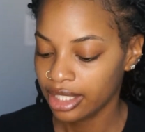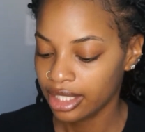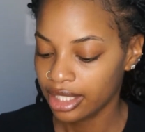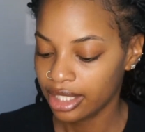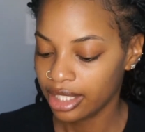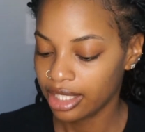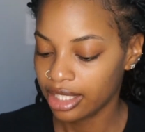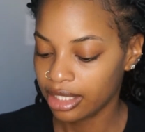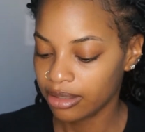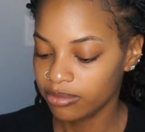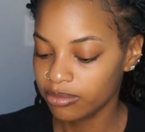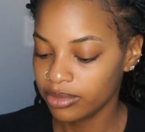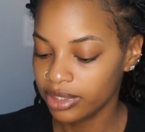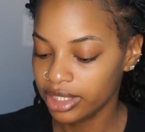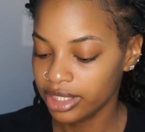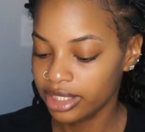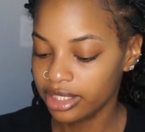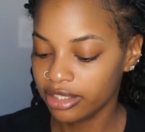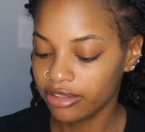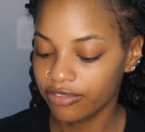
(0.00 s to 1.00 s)
And I'm
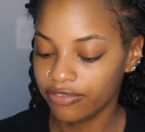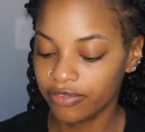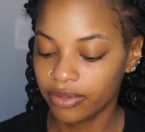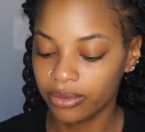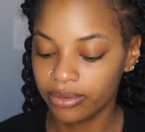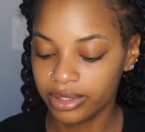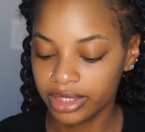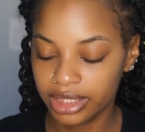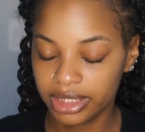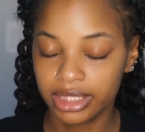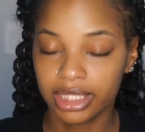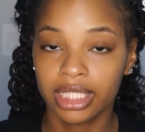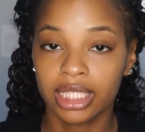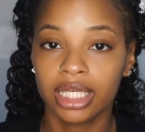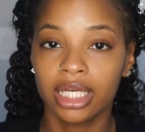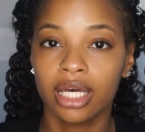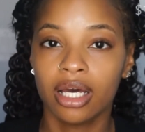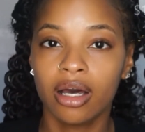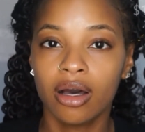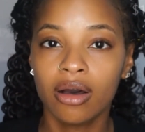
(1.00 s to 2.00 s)
really going to focus
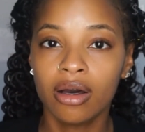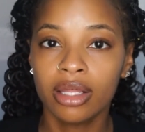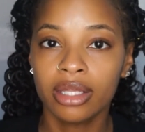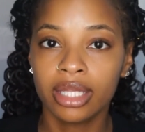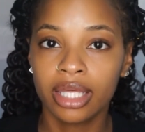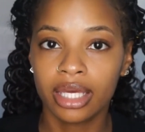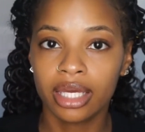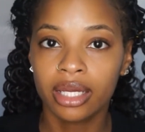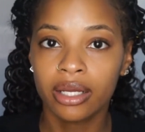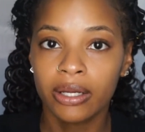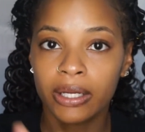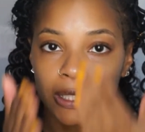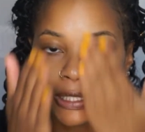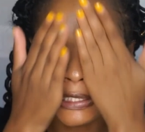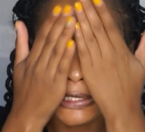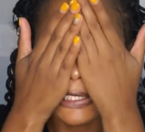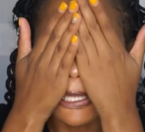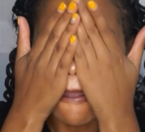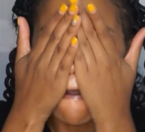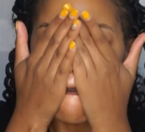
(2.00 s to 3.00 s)
it on the
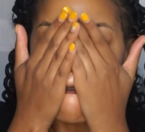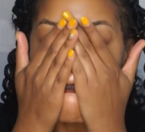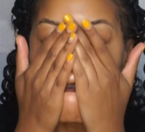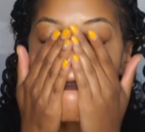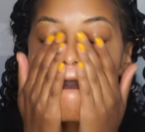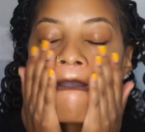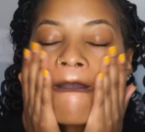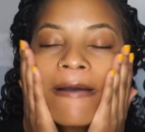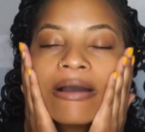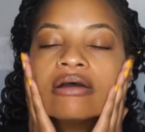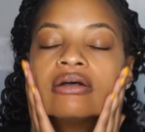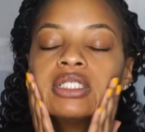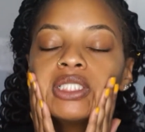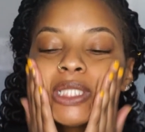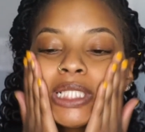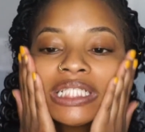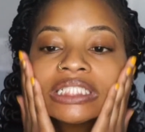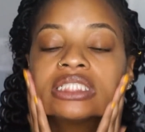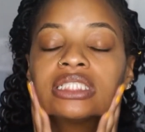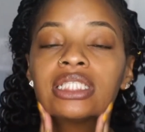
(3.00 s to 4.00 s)
areas that
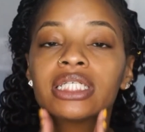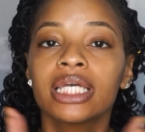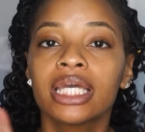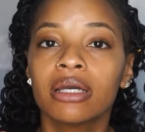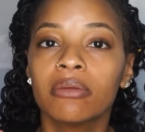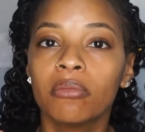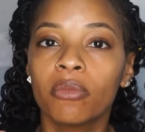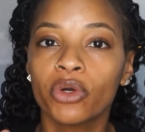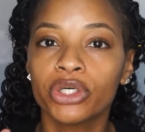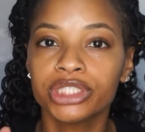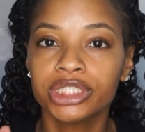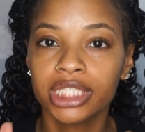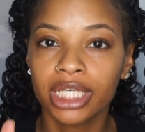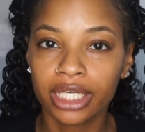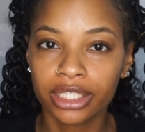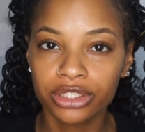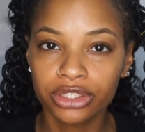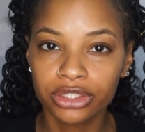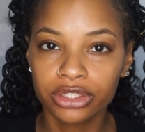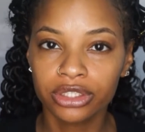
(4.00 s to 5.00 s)
tend to get more
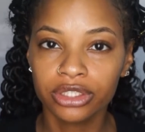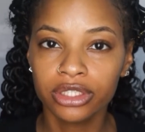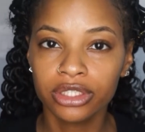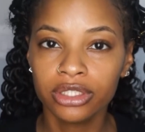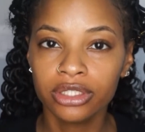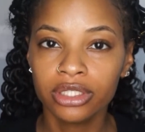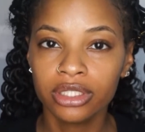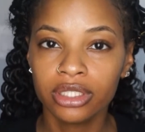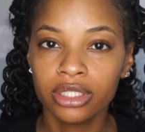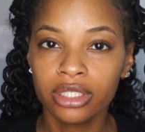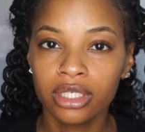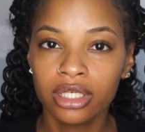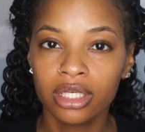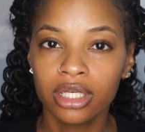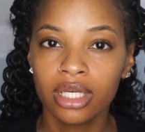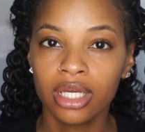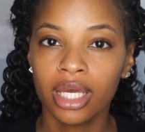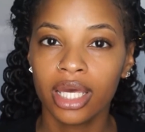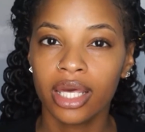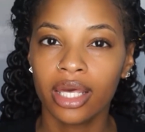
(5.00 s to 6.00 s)
textured
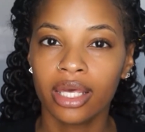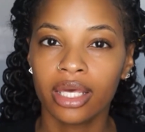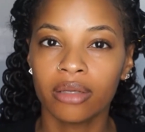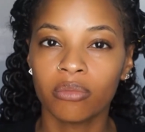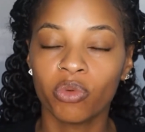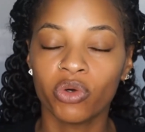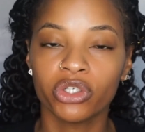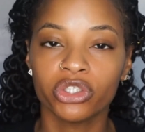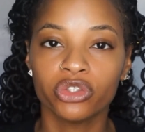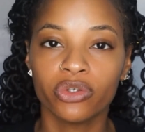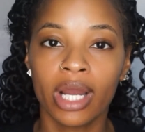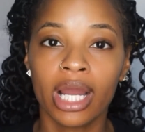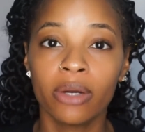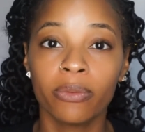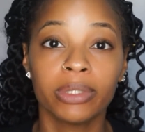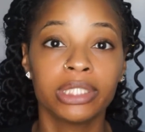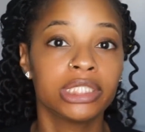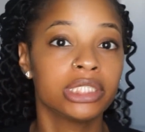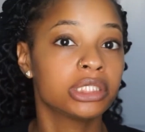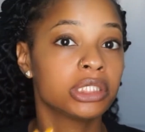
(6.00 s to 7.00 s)
and more dry,
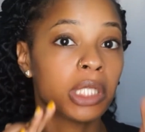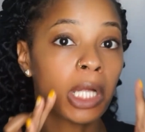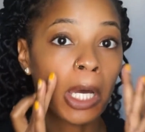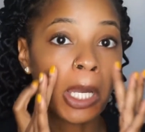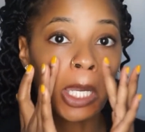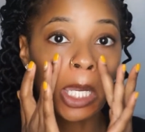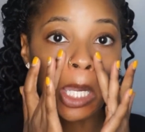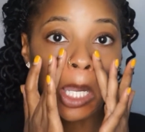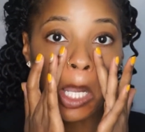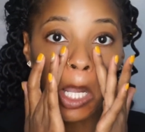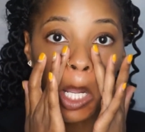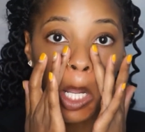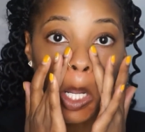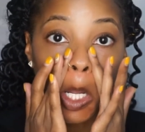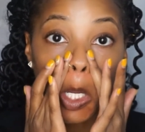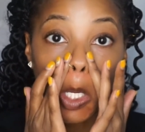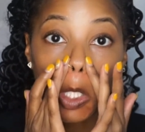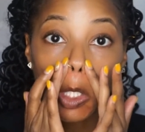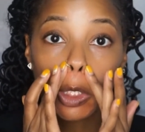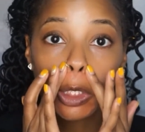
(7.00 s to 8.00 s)
which is like
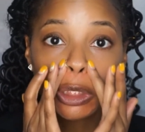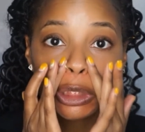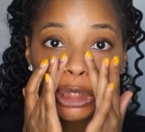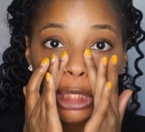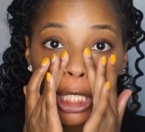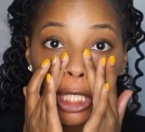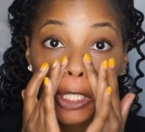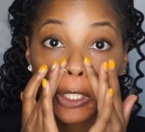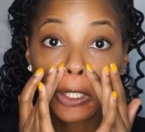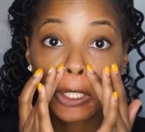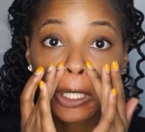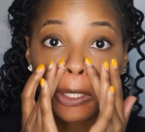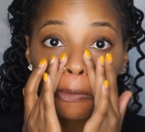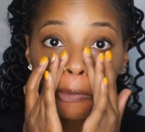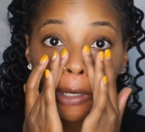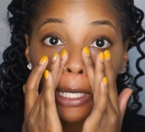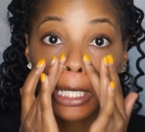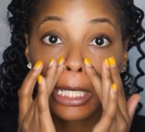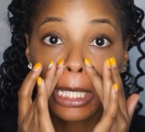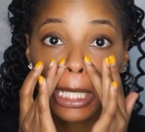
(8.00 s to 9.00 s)
this area
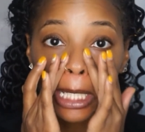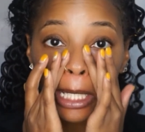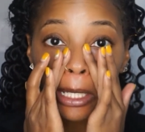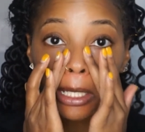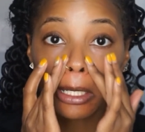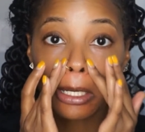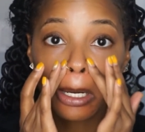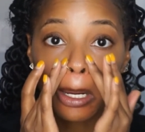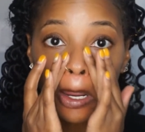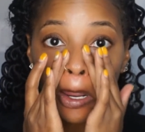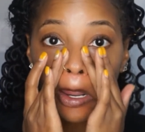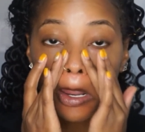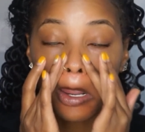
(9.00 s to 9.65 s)
right here.